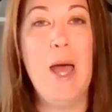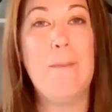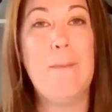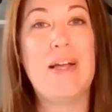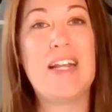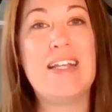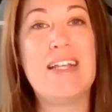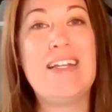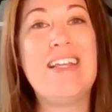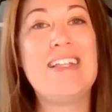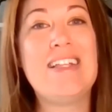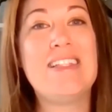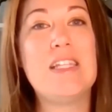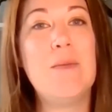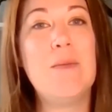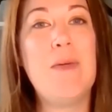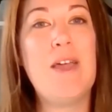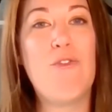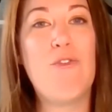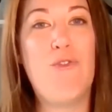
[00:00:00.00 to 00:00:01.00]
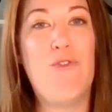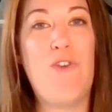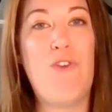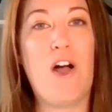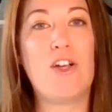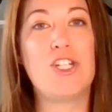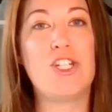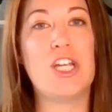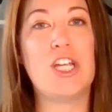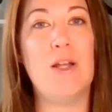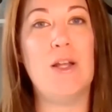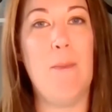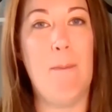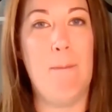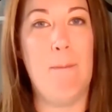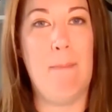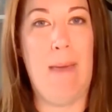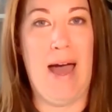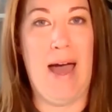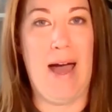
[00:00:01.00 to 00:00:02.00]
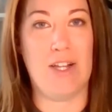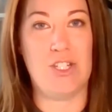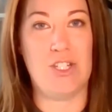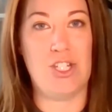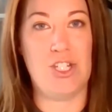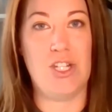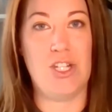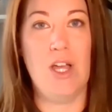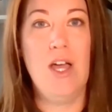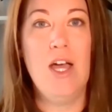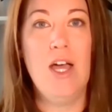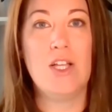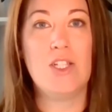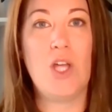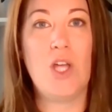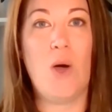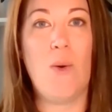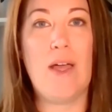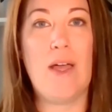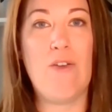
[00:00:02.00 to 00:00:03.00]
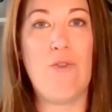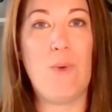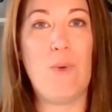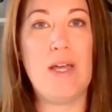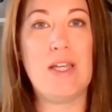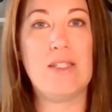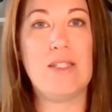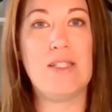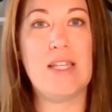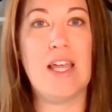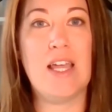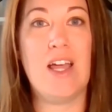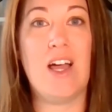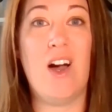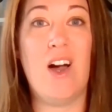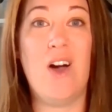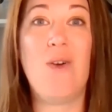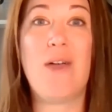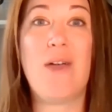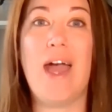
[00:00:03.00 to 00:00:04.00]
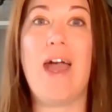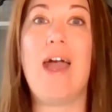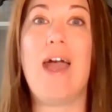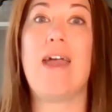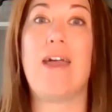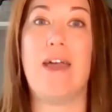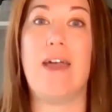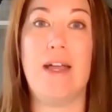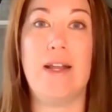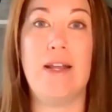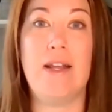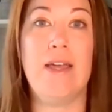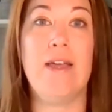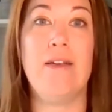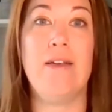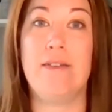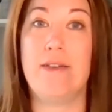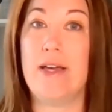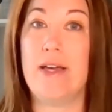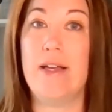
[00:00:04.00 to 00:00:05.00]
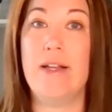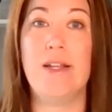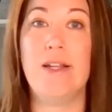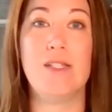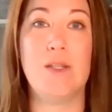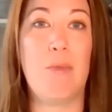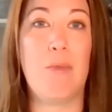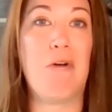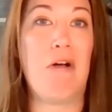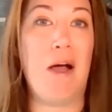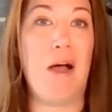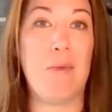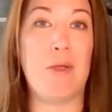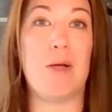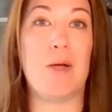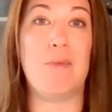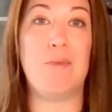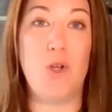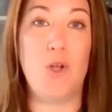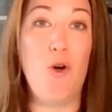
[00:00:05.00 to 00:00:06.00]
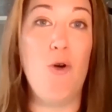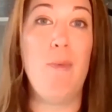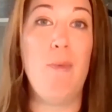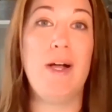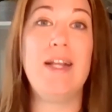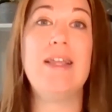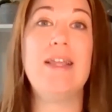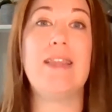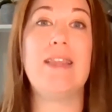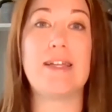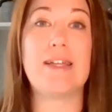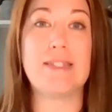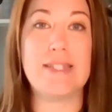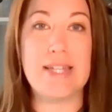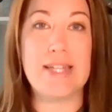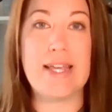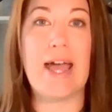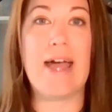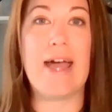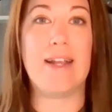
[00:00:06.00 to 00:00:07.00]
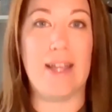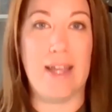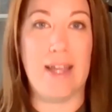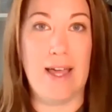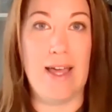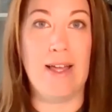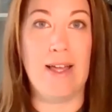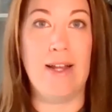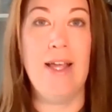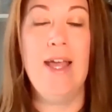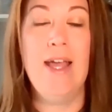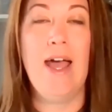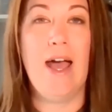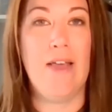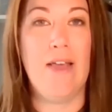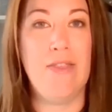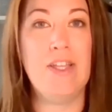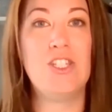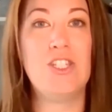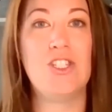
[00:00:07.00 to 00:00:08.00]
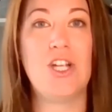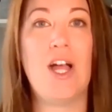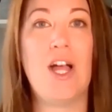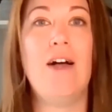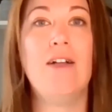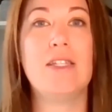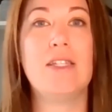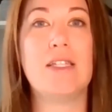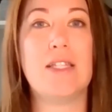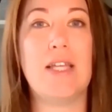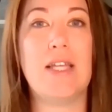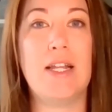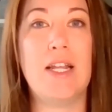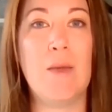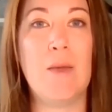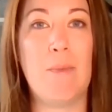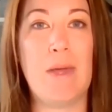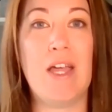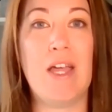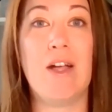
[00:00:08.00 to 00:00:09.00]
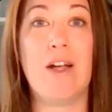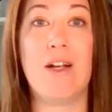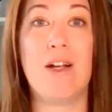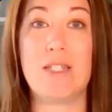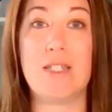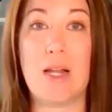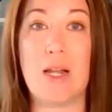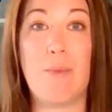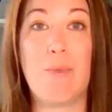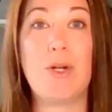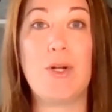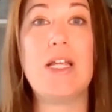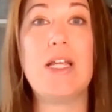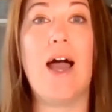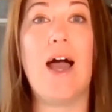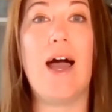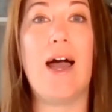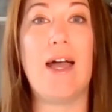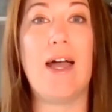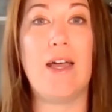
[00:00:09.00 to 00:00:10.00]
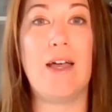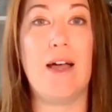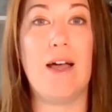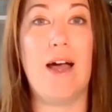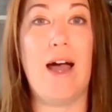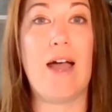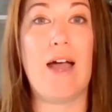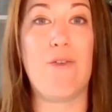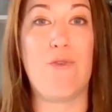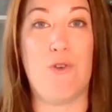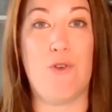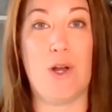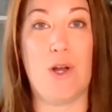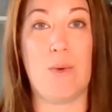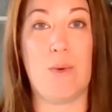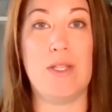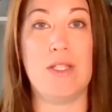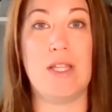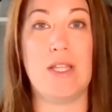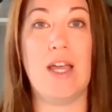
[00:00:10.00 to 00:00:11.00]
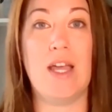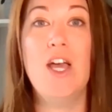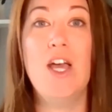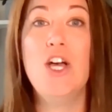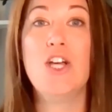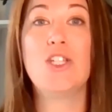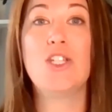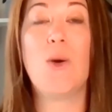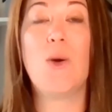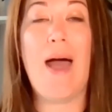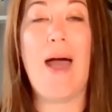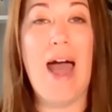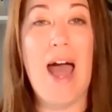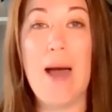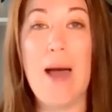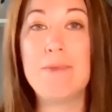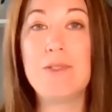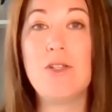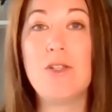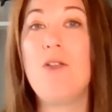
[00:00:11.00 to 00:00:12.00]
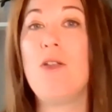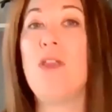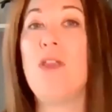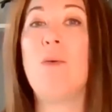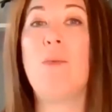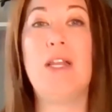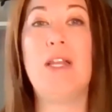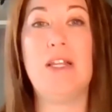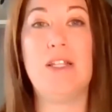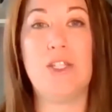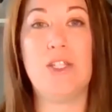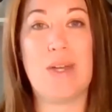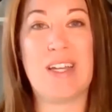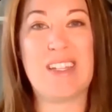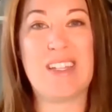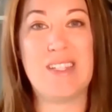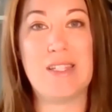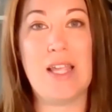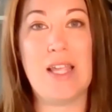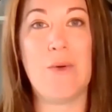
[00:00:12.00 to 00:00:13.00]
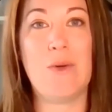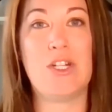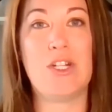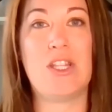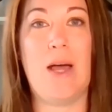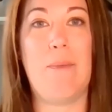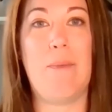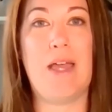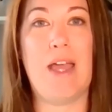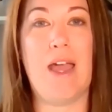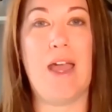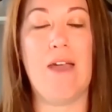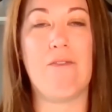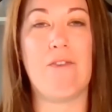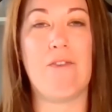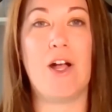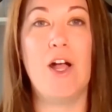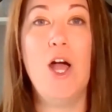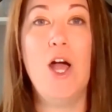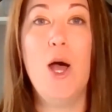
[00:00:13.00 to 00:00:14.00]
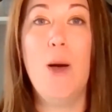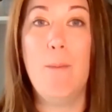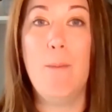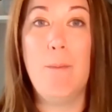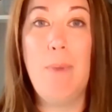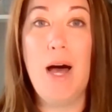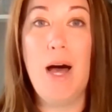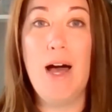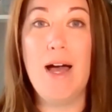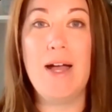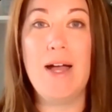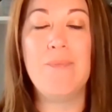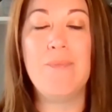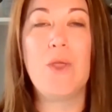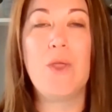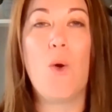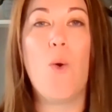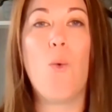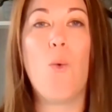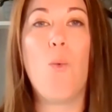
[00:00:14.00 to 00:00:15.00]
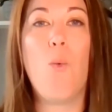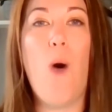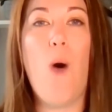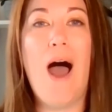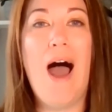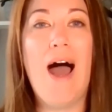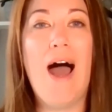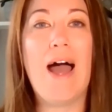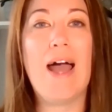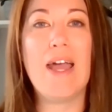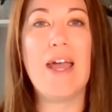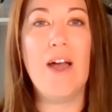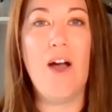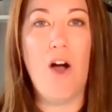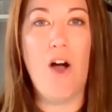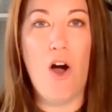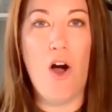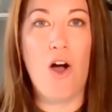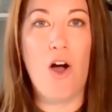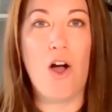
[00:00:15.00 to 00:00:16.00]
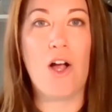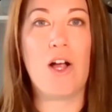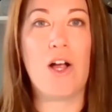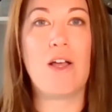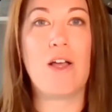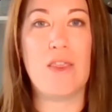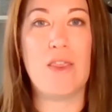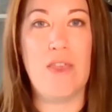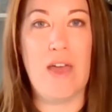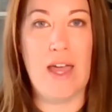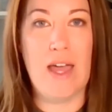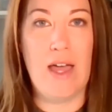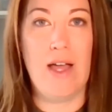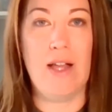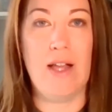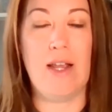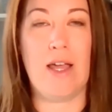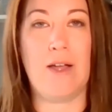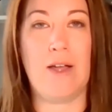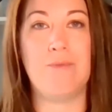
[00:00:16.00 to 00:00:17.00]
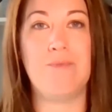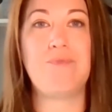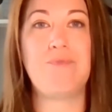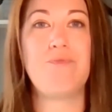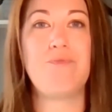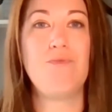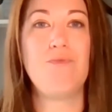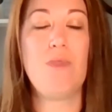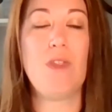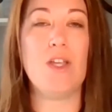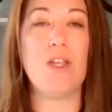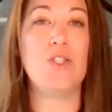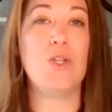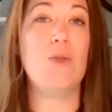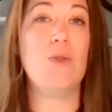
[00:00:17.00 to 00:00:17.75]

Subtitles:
but it needs to be function matched. So if we see, okay, hitting's a problem. Nobody likes to get hit, and this child is hitting peers at a pretty high frequency. So absolutely we need to extinguish that behavior. But why are they hitting? So